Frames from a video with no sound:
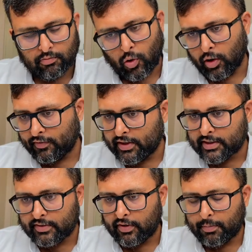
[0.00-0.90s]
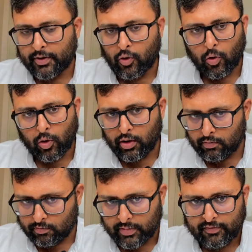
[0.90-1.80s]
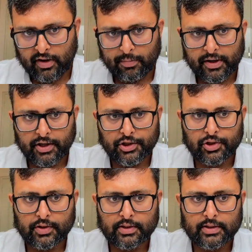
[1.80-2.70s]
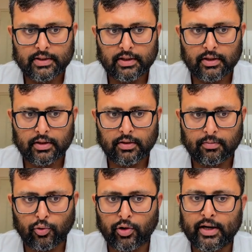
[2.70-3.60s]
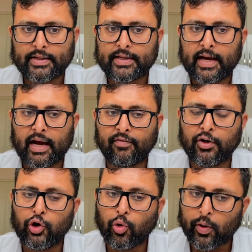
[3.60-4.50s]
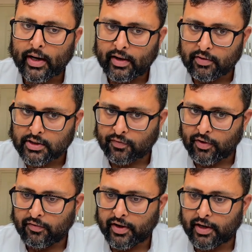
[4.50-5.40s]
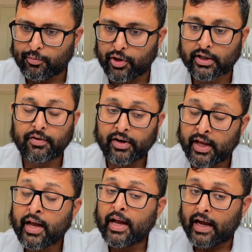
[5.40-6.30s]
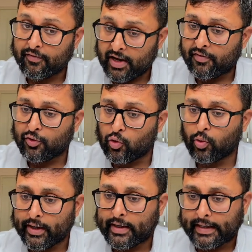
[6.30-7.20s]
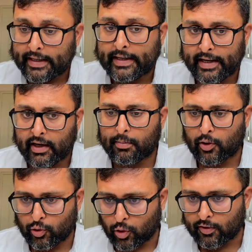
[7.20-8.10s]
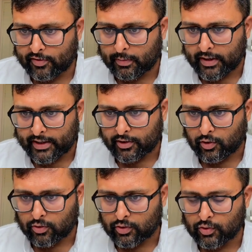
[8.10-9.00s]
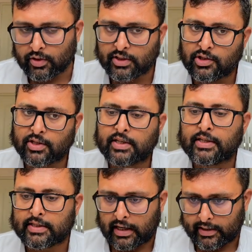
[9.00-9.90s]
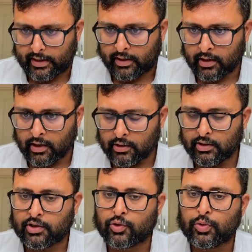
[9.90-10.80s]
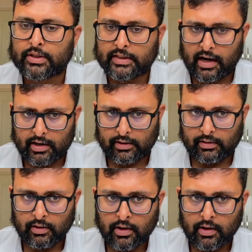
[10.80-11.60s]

All developing nations, more or less, they have the lower levels of living and productivity. And we have to go in detail about all of them later on. So this is just a starting, just to start,